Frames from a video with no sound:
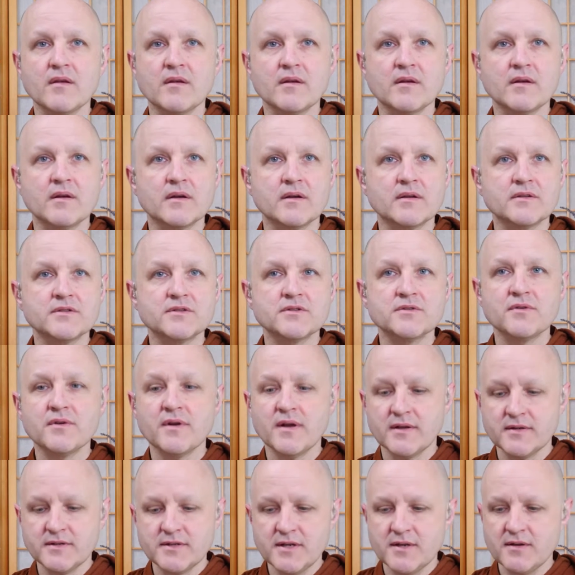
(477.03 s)
Zuri,
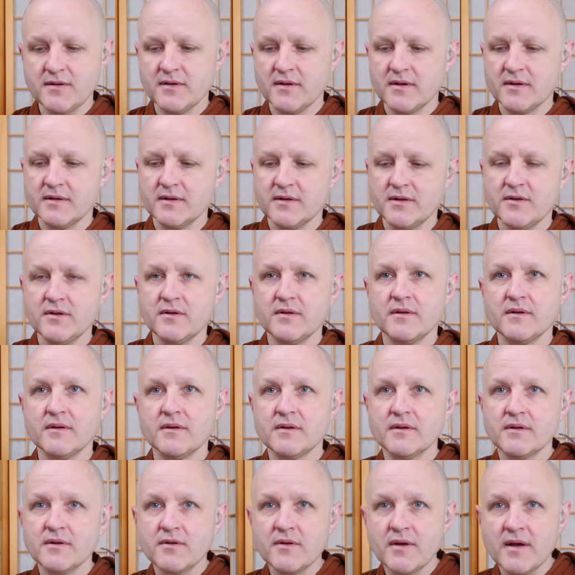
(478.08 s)
I see
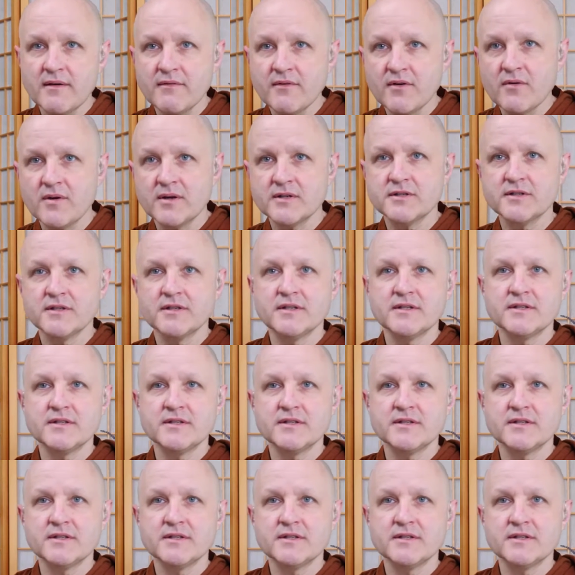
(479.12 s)
you have a question.